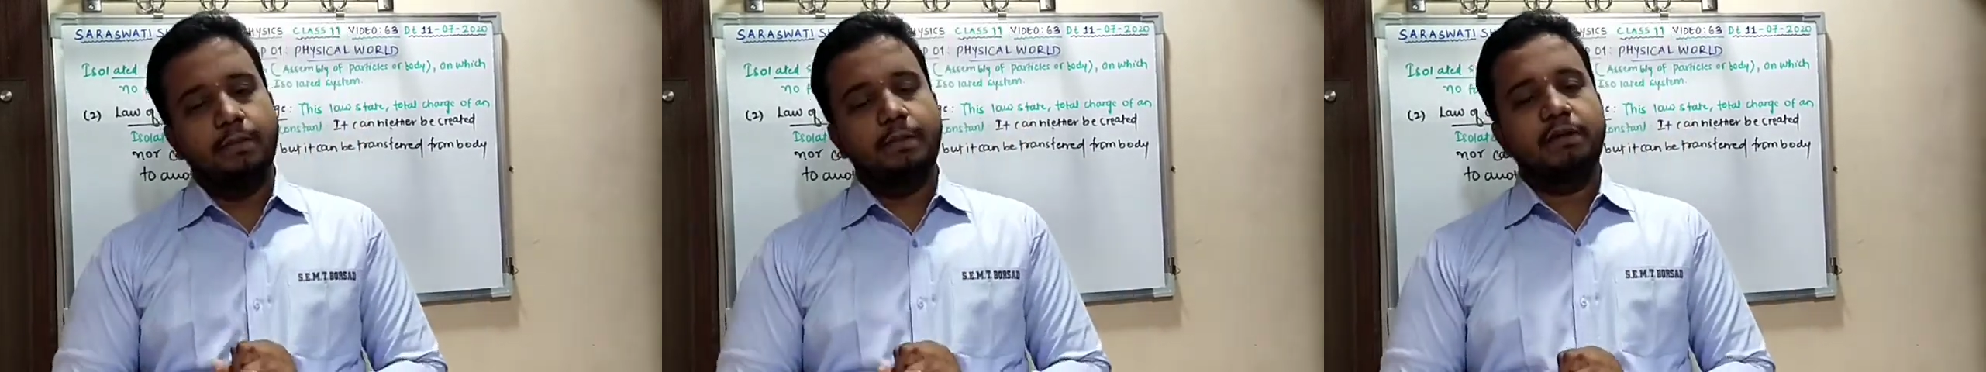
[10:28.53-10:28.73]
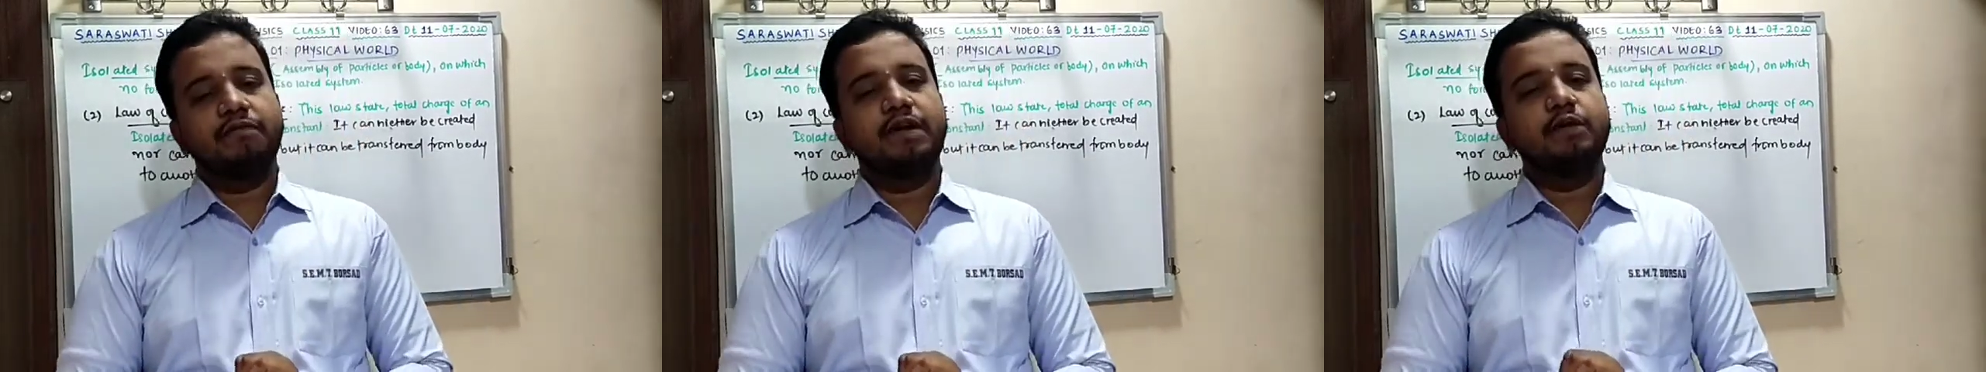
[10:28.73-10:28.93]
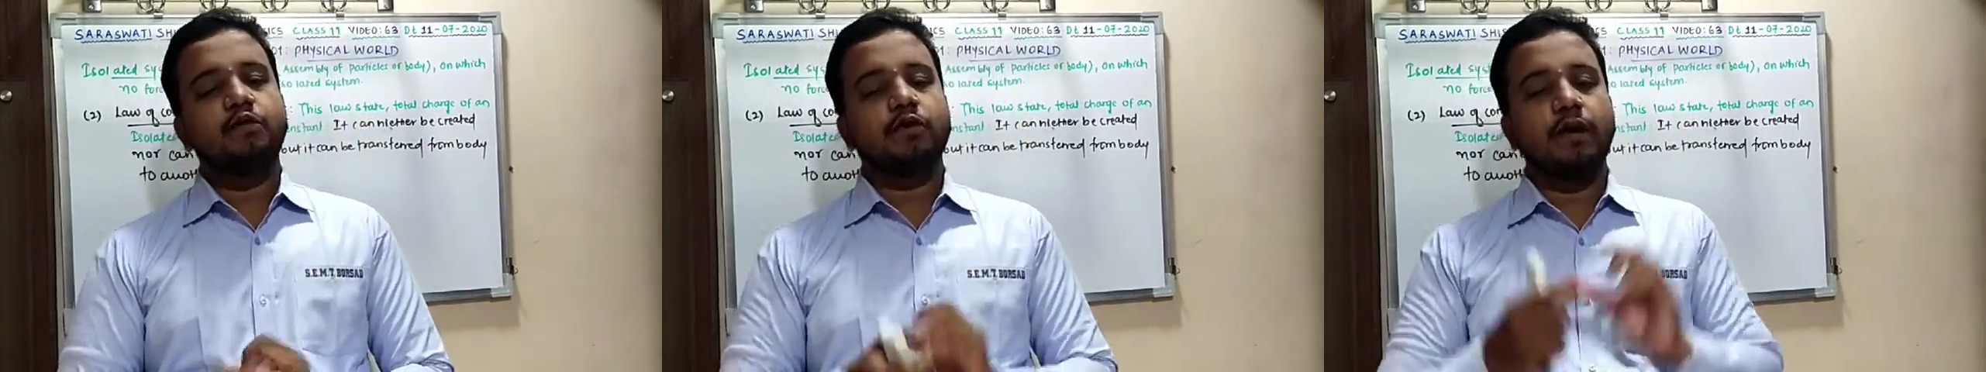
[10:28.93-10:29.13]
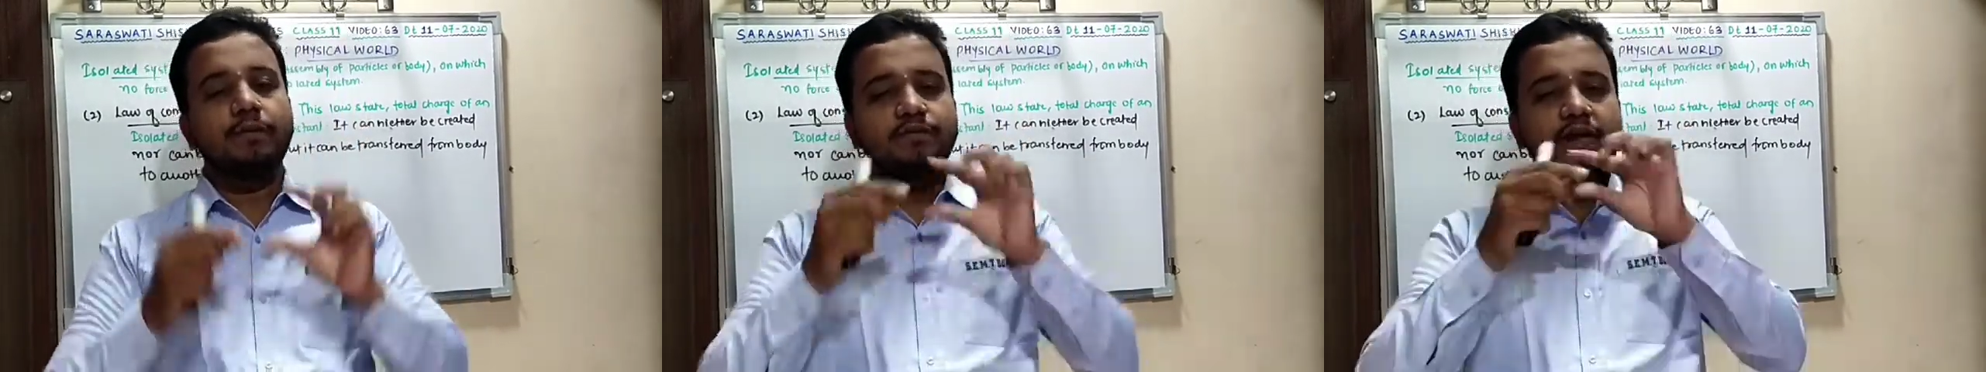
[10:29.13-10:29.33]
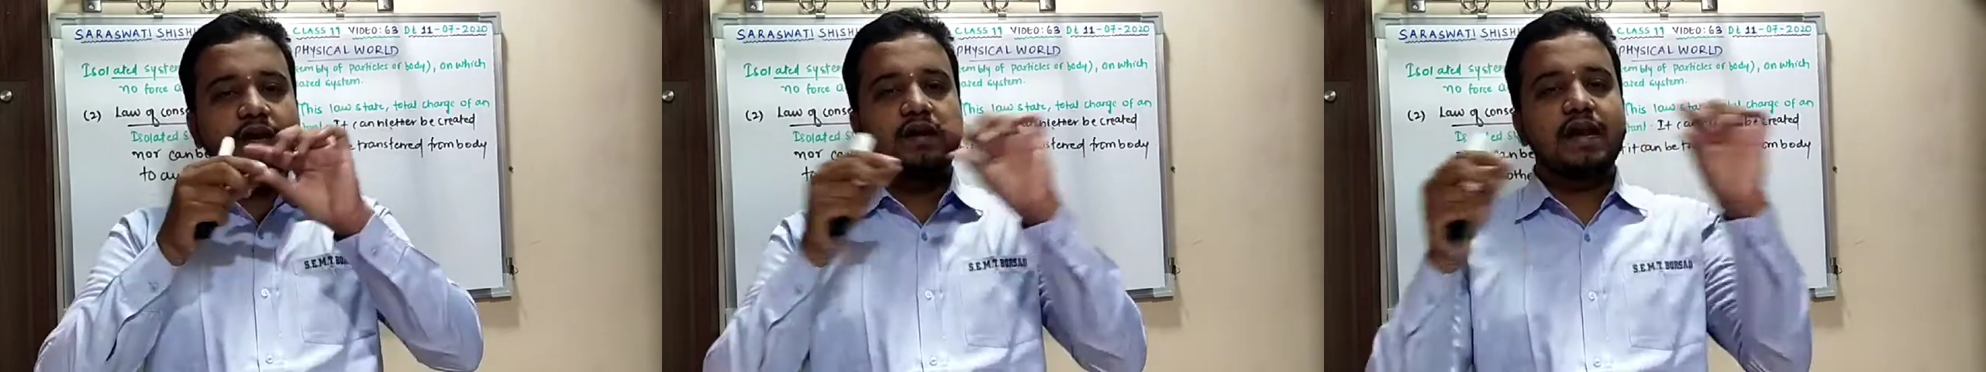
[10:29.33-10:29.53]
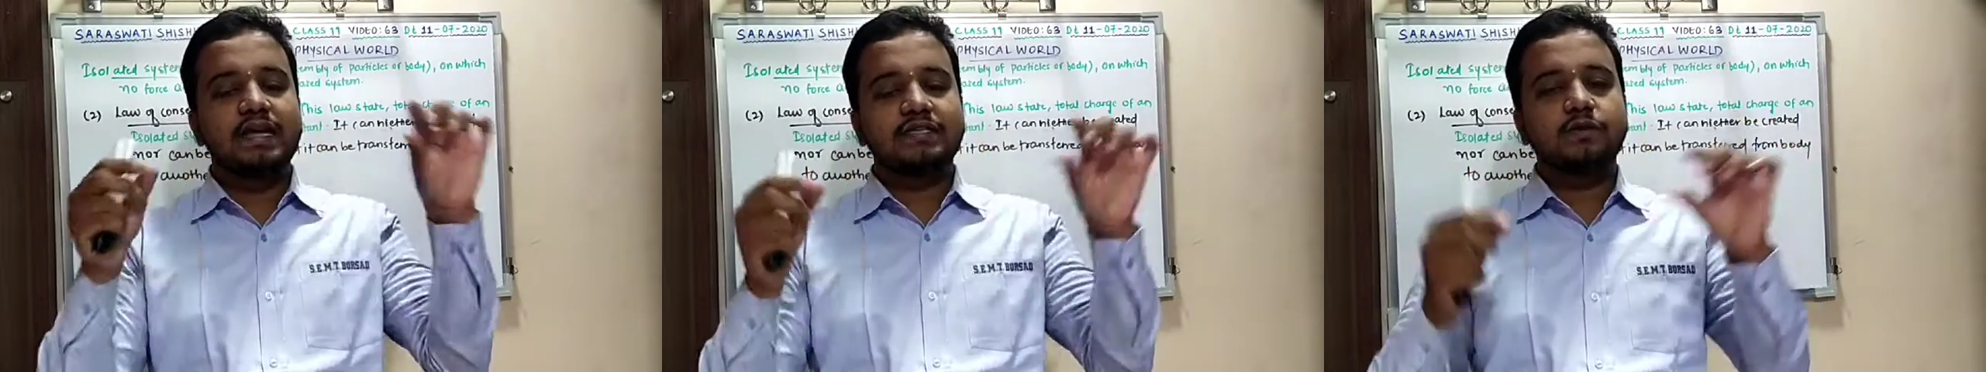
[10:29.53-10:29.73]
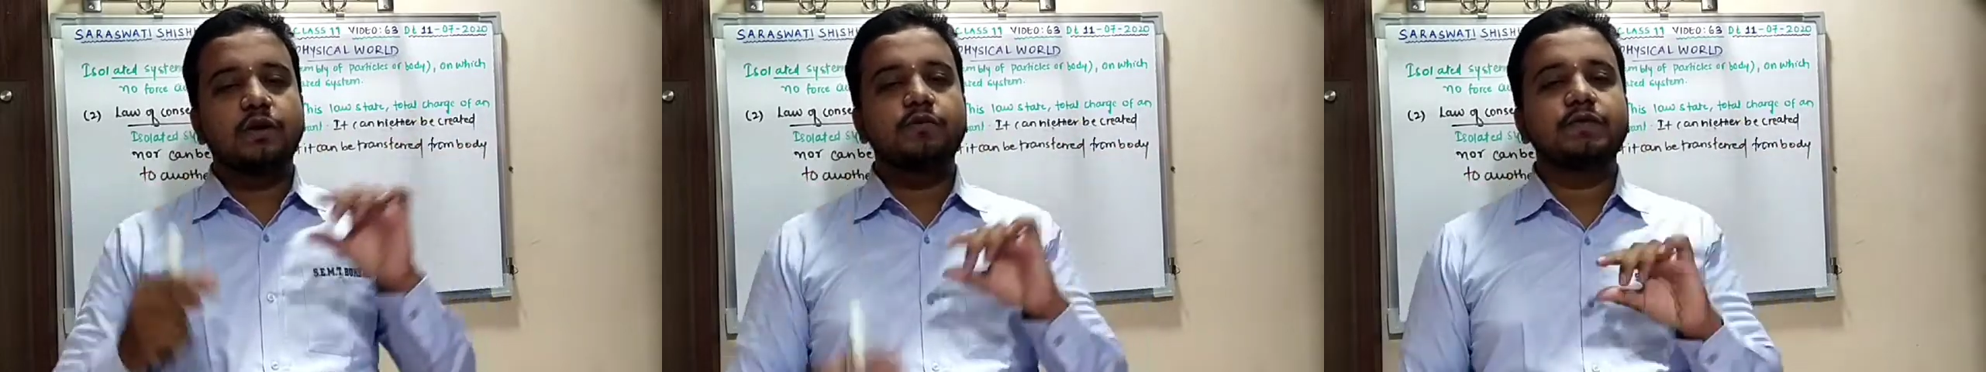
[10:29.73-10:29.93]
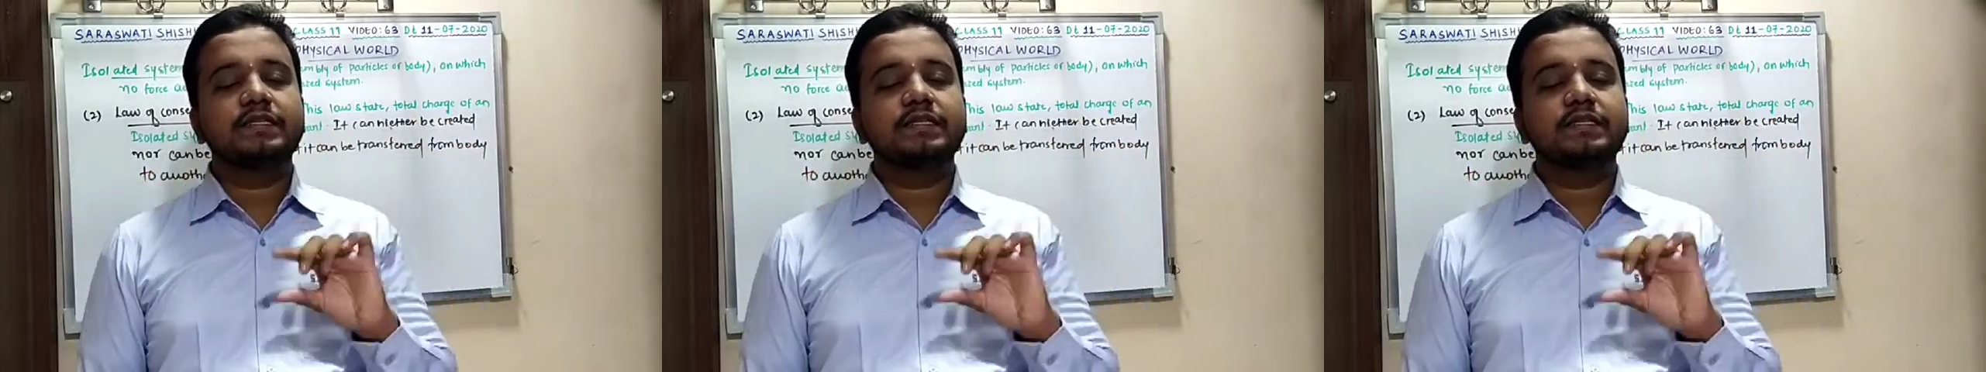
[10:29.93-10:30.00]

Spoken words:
But when you rub that glass rod